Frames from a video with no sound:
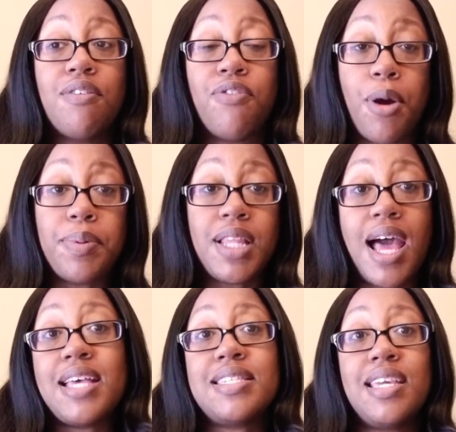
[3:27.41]

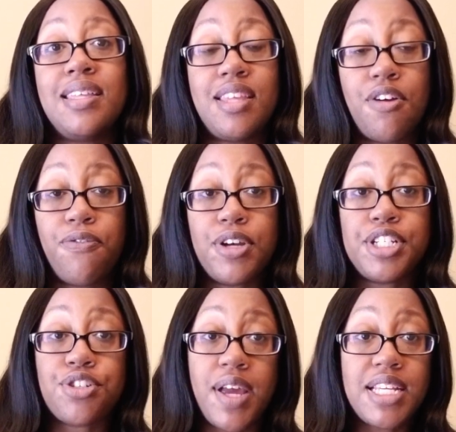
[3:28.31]
verbalizing their
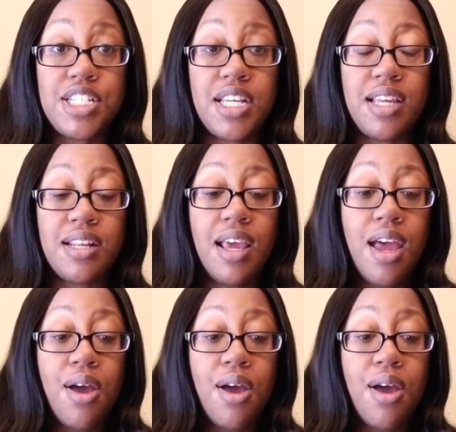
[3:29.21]
frustration.